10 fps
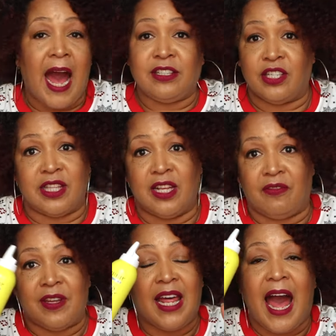I just
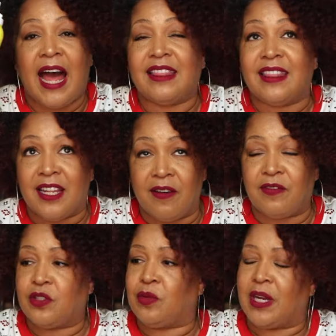love it. I
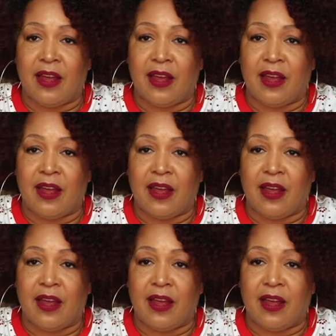love this one.